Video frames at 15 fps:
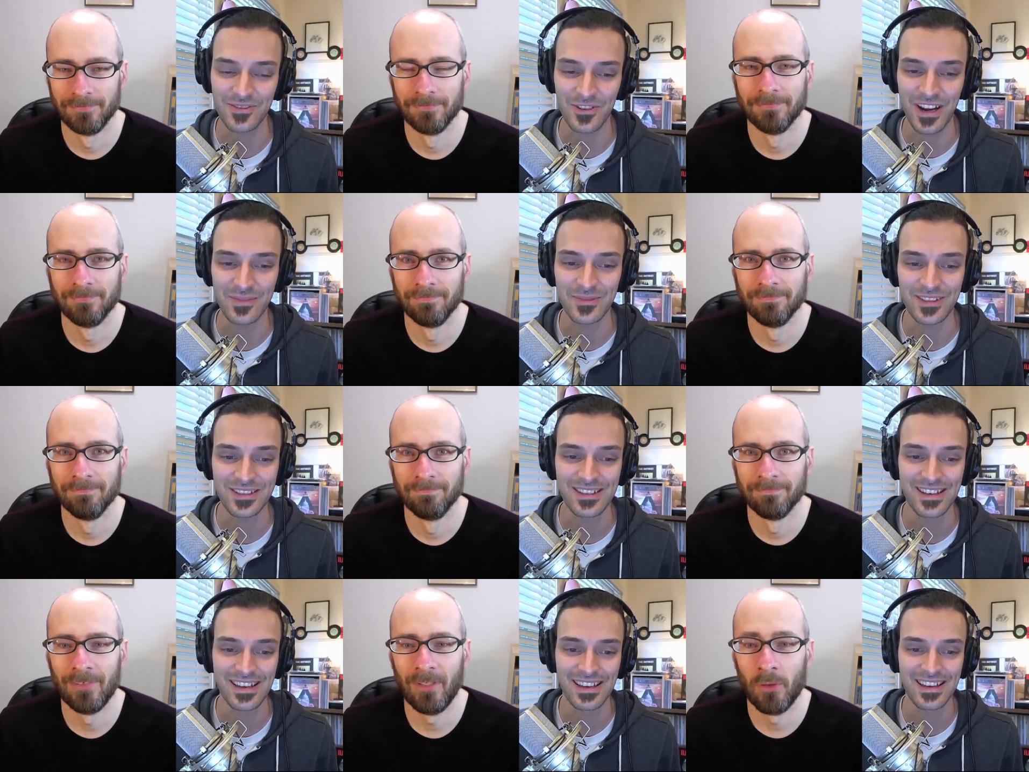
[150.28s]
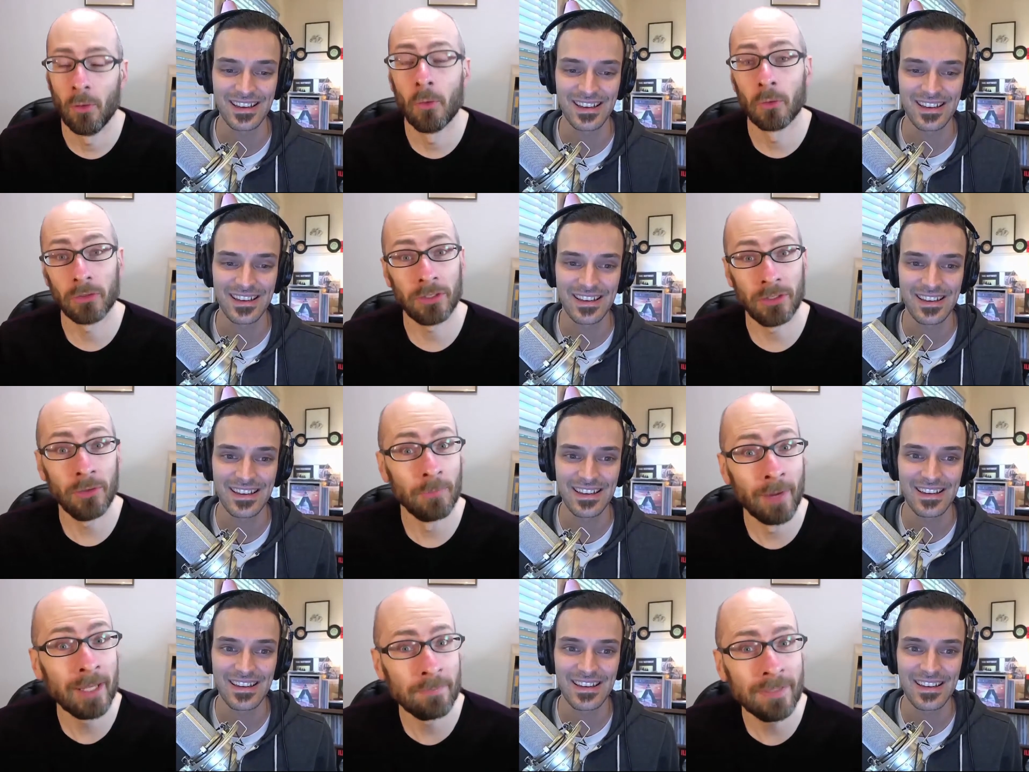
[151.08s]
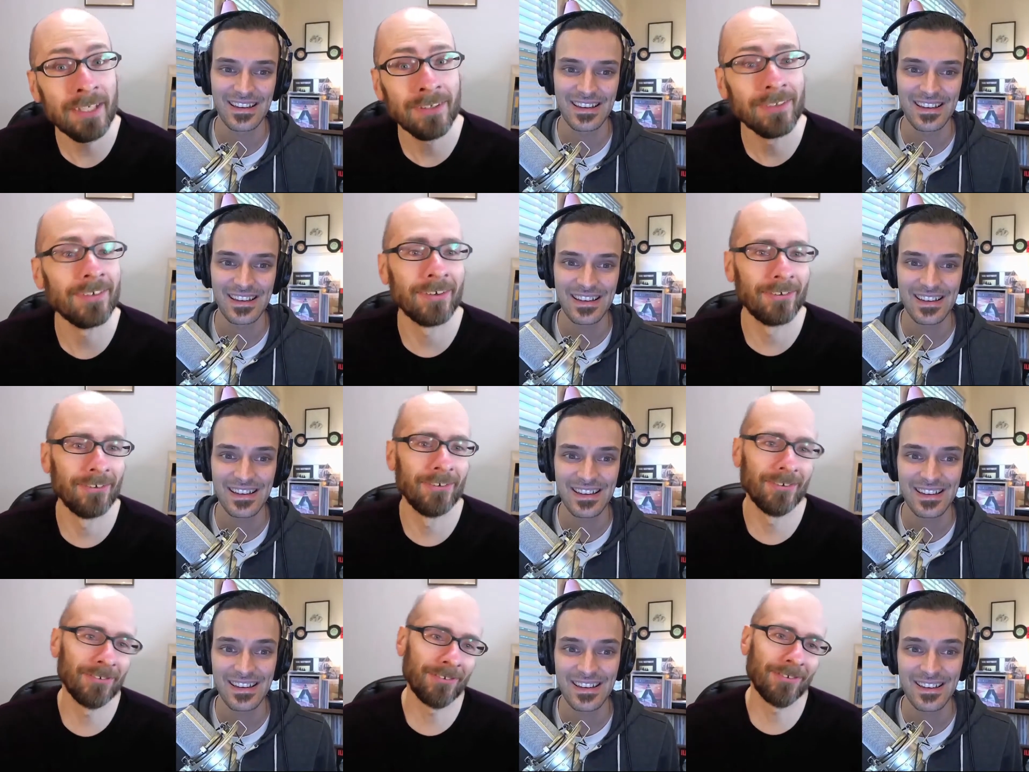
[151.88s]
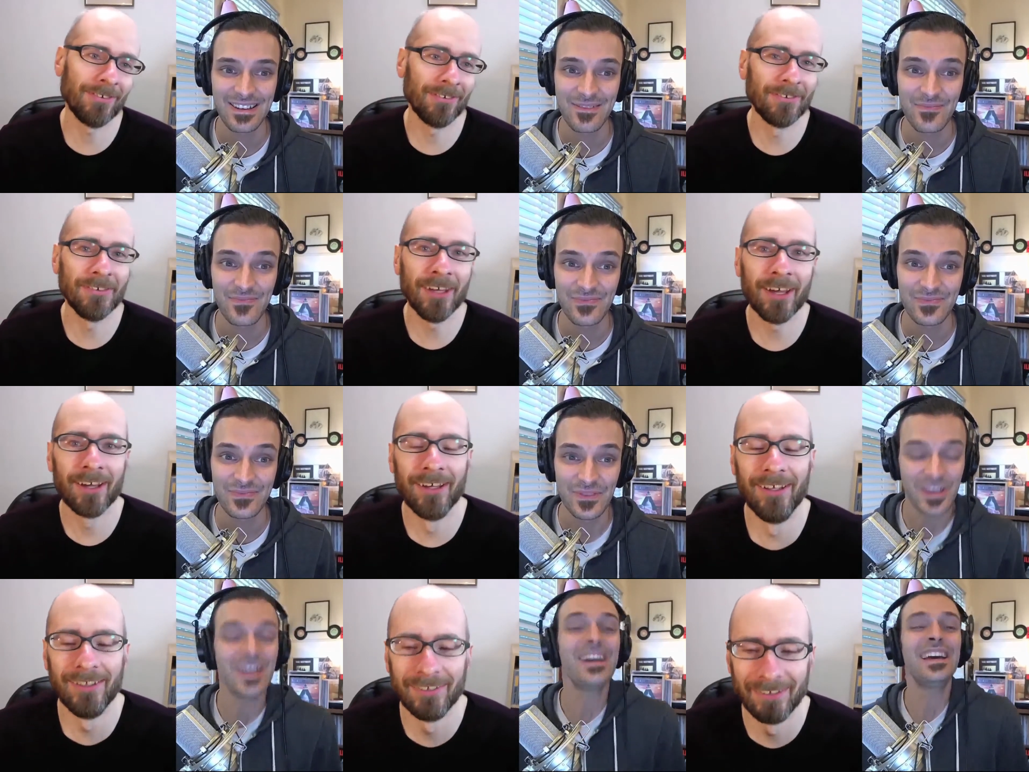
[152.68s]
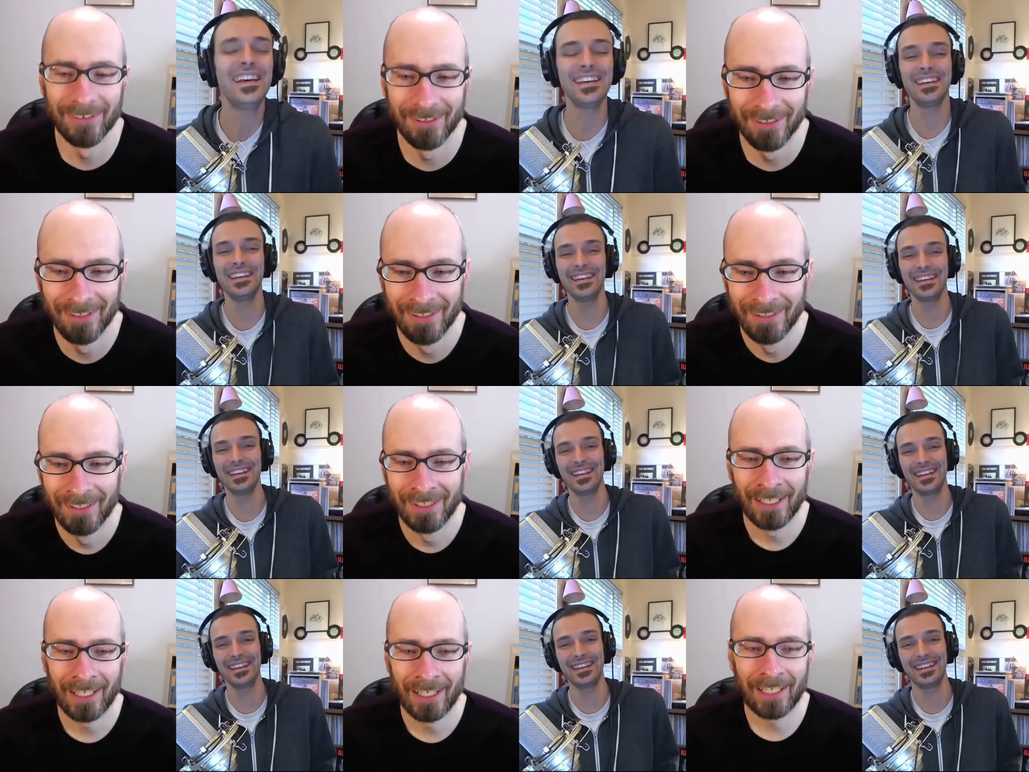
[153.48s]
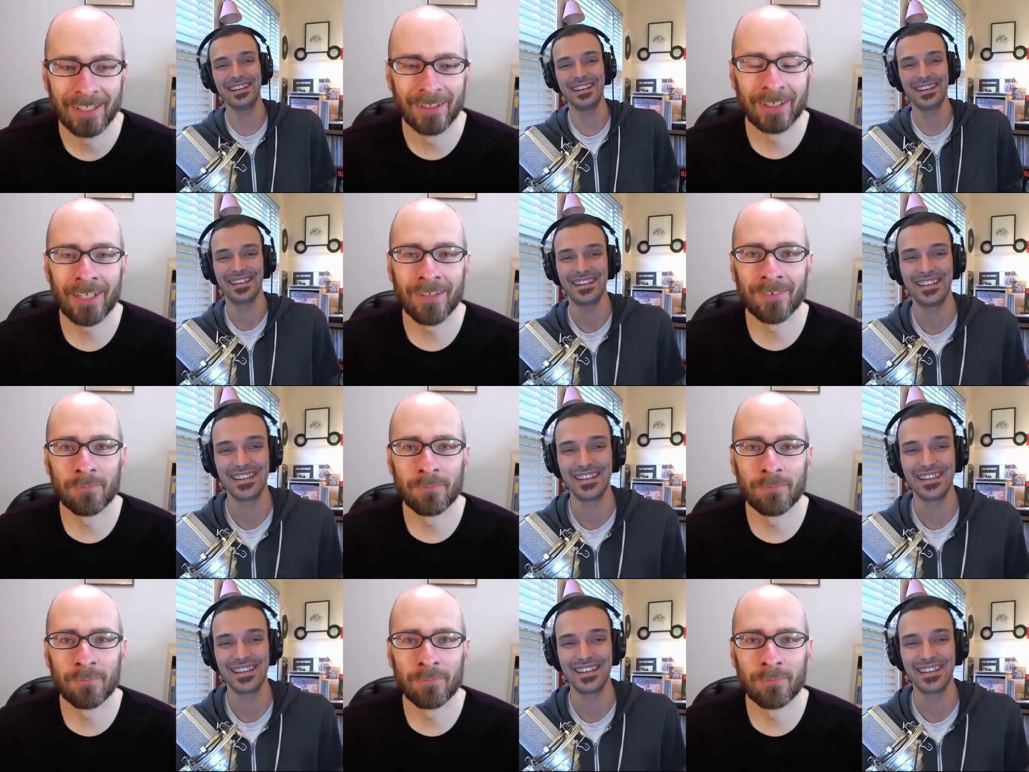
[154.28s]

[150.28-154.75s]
Speaker 1: James. Or you might be the terrorist. So, yeah, in the case